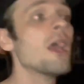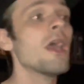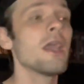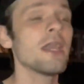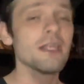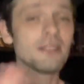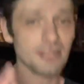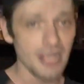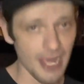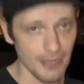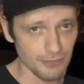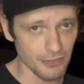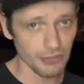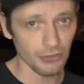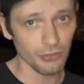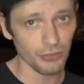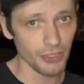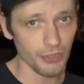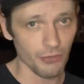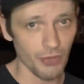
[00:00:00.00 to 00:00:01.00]
He's
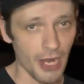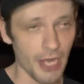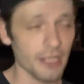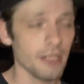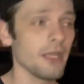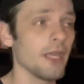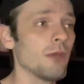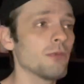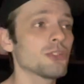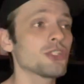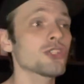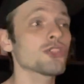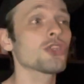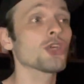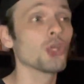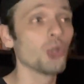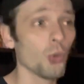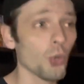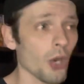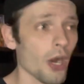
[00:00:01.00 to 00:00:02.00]
absolutely right. It was just the
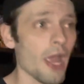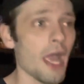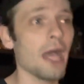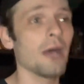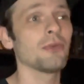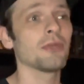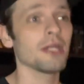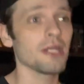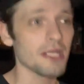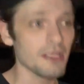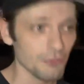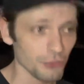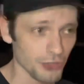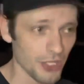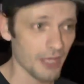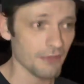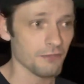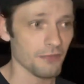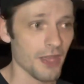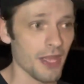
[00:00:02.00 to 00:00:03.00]
Gorehound and Evil
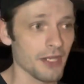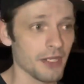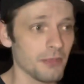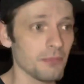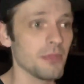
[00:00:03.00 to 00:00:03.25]
Dead fan in